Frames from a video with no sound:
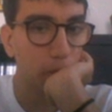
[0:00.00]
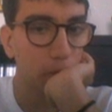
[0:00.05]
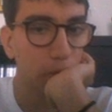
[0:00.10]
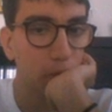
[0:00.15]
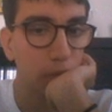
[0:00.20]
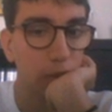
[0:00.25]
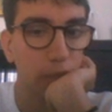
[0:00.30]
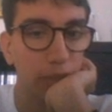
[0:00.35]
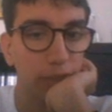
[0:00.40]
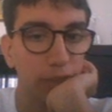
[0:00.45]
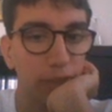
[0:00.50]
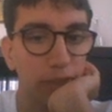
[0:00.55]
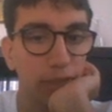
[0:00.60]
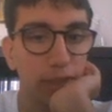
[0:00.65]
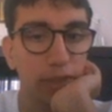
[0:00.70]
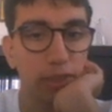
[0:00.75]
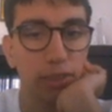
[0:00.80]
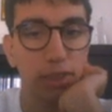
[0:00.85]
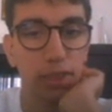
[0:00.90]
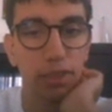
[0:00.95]
So yeah, this
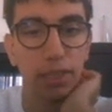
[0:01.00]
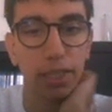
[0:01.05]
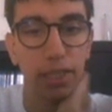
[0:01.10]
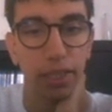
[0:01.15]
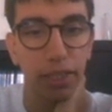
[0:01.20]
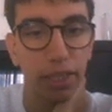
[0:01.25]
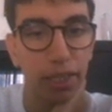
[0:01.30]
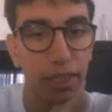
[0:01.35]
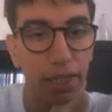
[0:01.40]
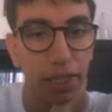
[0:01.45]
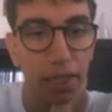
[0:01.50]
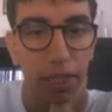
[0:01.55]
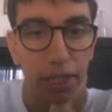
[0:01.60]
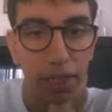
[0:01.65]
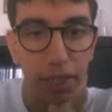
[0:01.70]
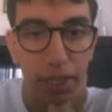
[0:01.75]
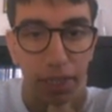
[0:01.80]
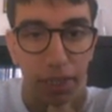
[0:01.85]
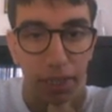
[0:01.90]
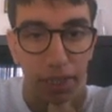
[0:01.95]
is looking
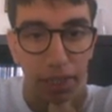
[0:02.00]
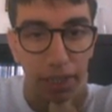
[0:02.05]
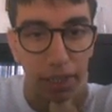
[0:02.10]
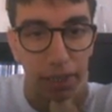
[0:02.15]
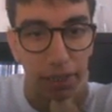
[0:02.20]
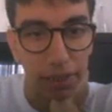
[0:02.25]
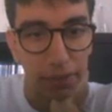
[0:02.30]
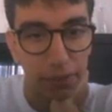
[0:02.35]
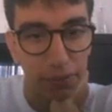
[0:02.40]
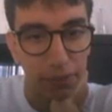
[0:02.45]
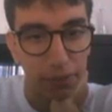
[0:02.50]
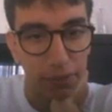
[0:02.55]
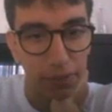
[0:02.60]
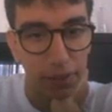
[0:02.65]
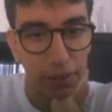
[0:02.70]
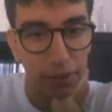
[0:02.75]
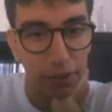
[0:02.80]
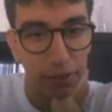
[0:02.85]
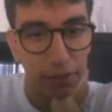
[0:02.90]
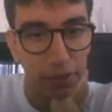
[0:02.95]
a
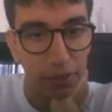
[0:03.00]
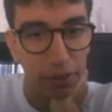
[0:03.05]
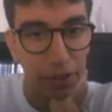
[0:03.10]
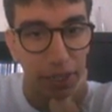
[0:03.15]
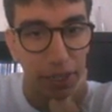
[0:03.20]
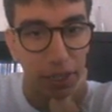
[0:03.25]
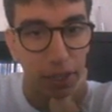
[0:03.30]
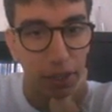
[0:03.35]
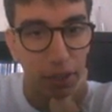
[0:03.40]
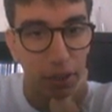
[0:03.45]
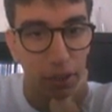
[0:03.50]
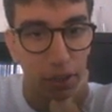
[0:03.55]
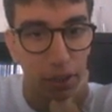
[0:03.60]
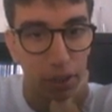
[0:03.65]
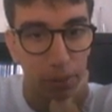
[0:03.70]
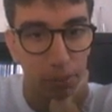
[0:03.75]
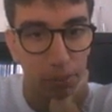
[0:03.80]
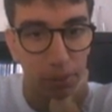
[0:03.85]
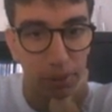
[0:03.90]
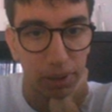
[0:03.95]
very, very
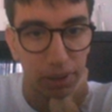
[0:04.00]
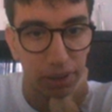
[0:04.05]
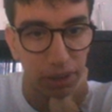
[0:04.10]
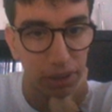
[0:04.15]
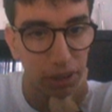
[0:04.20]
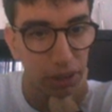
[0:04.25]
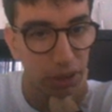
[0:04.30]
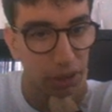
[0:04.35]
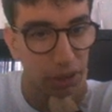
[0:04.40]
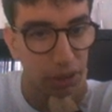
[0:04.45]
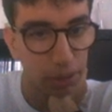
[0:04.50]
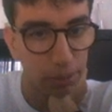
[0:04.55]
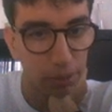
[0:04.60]
odd position.